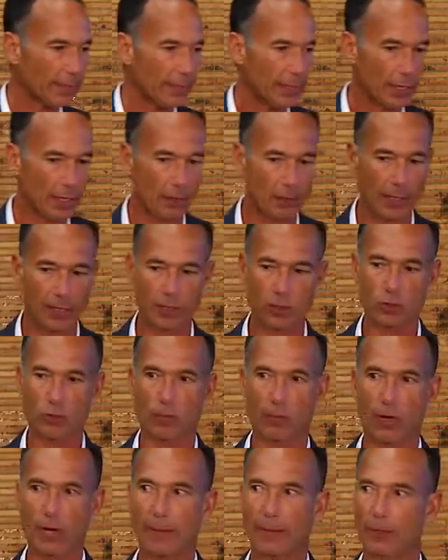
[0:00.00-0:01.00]
intellectual
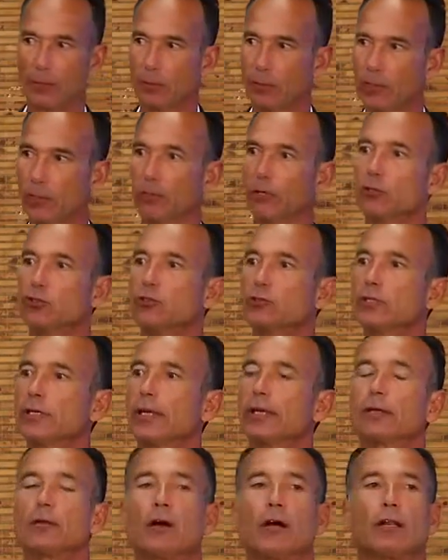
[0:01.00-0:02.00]
property, when you look at your
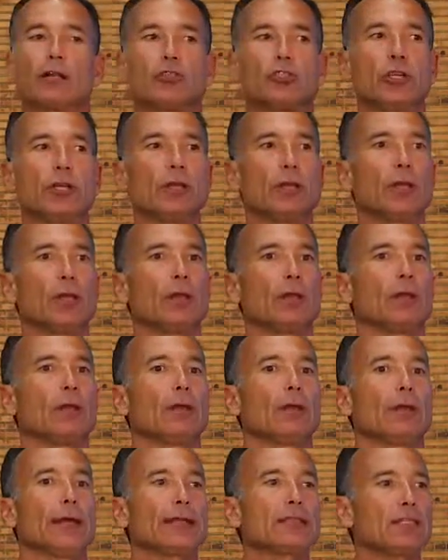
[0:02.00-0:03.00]
technology,
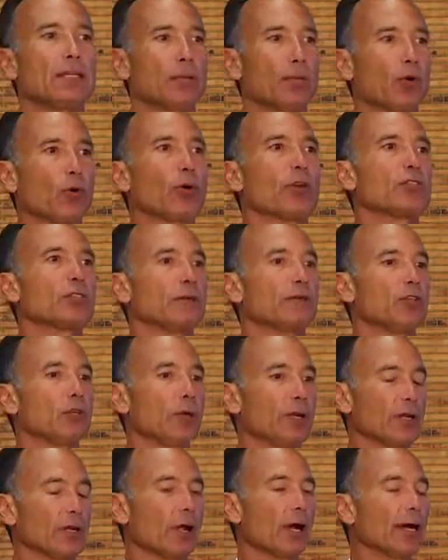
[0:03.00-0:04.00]
that's the importance of
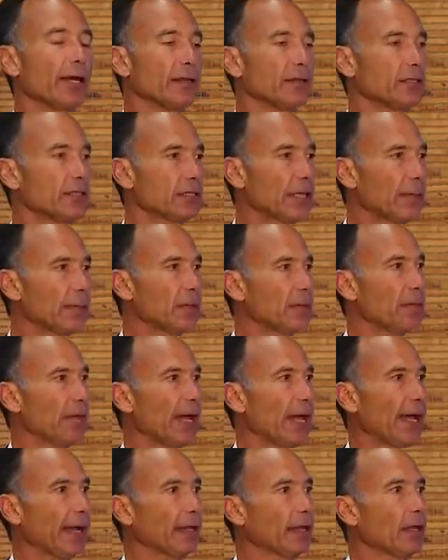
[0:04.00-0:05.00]
doing an audit and stepping
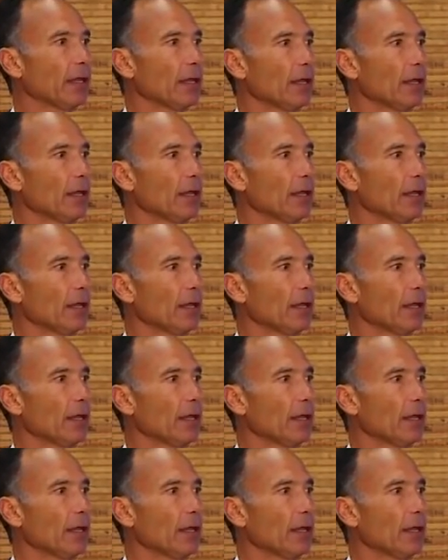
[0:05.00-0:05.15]
back.